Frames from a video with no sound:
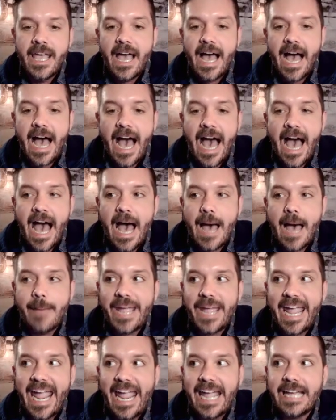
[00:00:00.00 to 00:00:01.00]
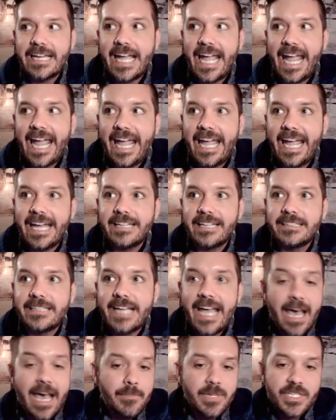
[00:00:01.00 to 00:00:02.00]
And
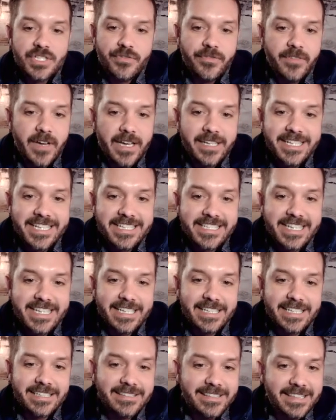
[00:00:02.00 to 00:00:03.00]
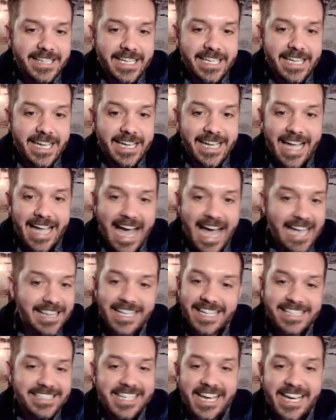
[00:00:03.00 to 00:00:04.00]
how much fun is it? Like, I'd
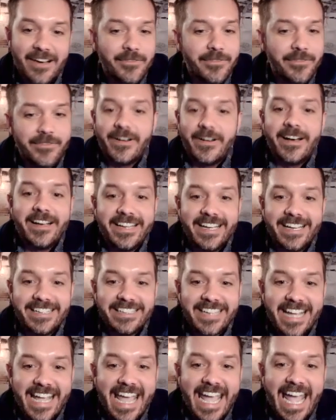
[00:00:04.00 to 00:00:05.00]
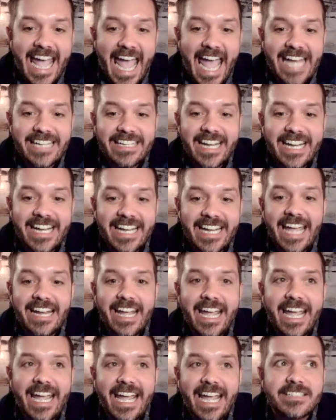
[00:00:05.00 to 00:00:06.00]
like to have fun.
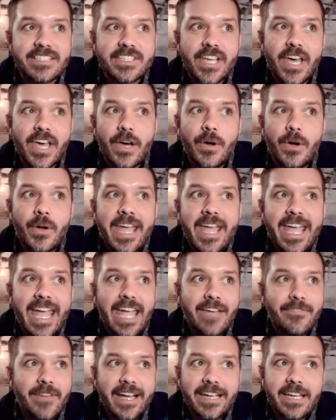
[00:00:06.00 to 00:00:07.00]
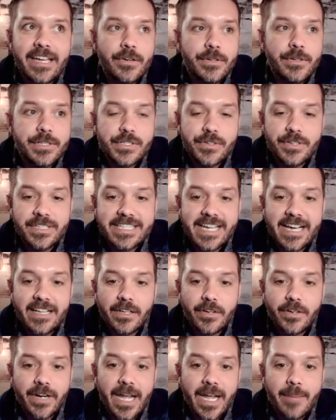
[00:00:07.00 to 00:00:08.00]
And so if I go into a
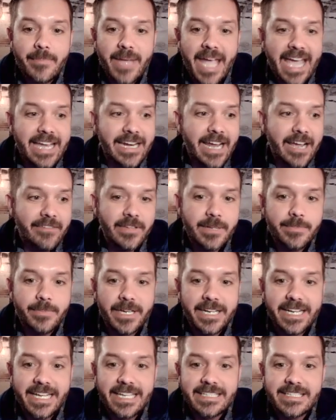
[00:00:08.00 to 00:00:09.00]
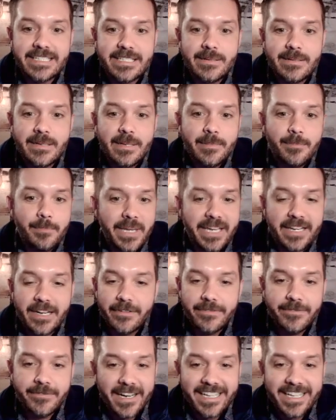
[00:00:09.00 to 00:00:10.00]
Telegram and everybody's being a
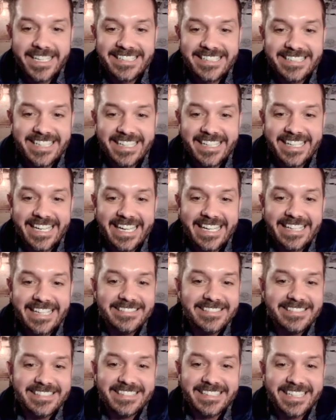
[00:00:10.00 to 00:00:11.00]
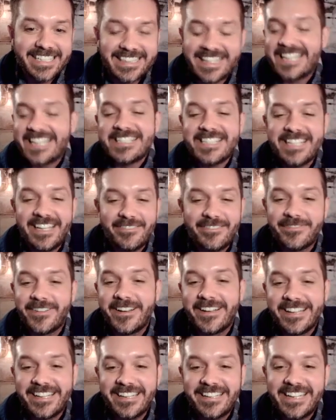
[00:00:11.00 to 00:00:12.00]
fuddy-duddy, like that's not
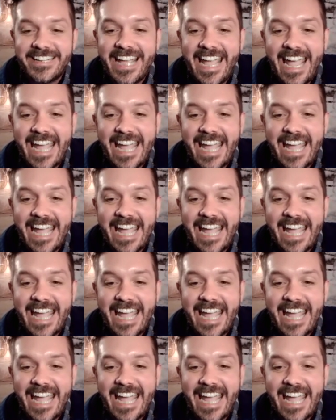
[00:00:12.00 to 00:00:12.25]
fun.